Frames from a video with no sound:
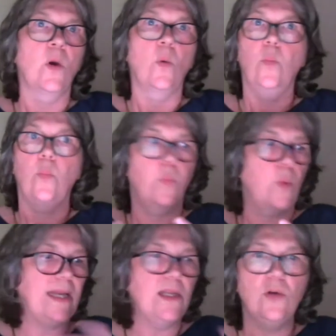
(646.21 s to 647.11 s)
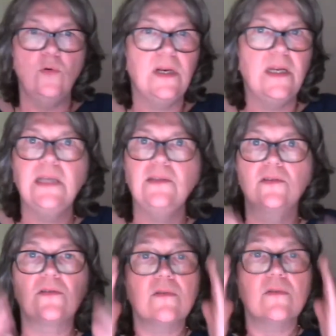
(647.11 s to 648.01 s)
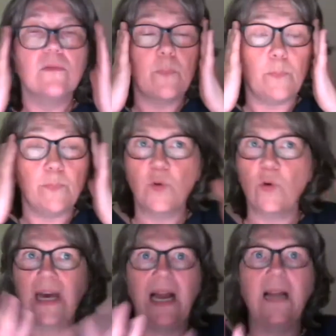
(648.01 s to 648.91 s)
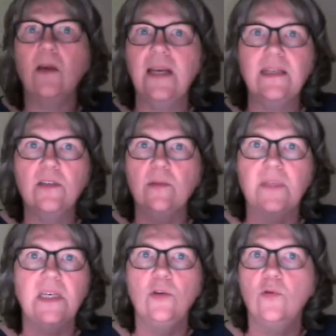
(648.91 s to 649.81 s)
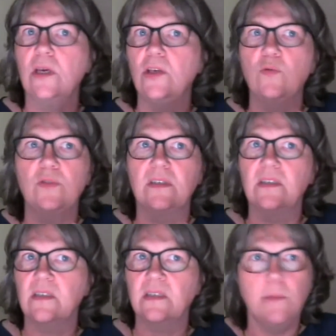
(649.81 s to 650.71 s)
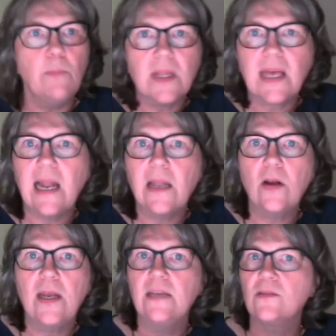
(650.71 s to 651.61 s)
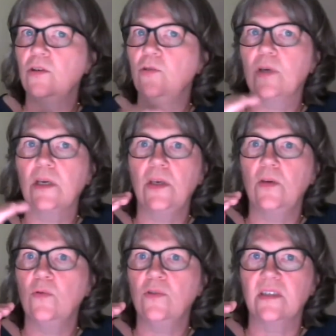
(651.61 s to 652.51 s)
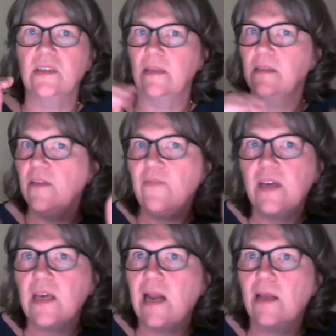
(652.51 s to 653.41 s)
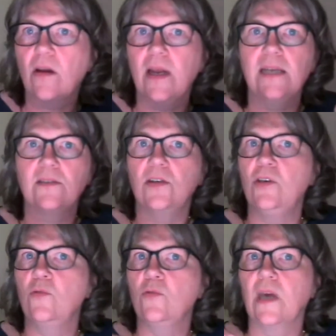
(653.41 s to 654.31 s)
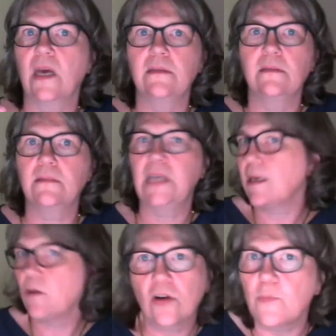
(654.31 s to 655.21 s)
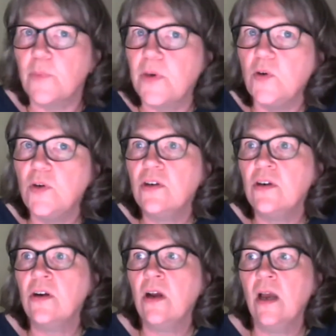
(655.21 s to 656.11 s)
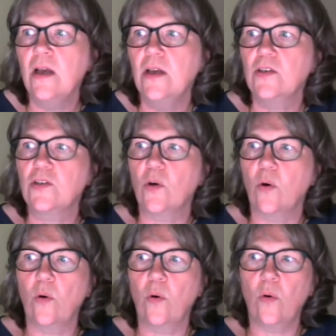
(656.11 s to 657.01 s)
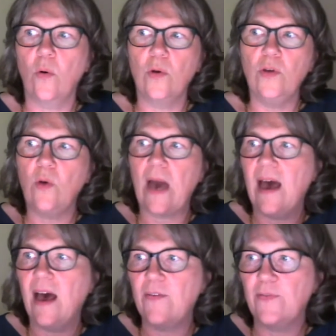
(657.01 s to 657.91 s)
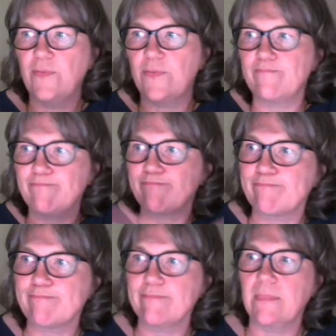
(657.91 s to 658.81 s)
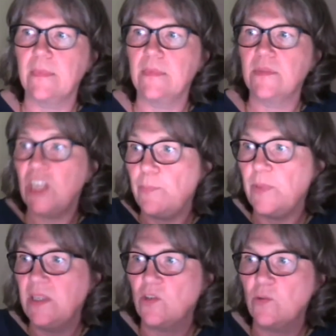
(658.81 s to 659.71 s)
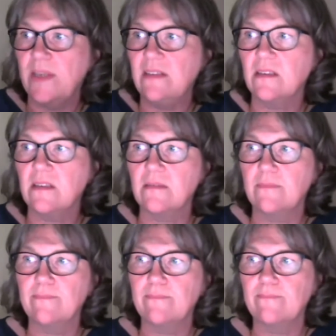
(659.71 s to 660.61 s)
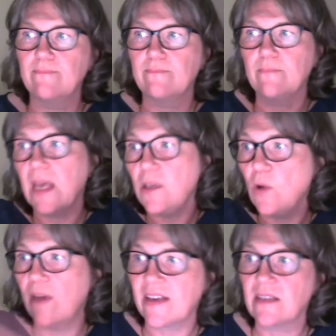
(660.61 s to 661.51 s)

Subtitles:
When you need to calculate something, you can use a simple calculator, you can use a scientific calculator, you can take your computer. So you have cheap instruments and you have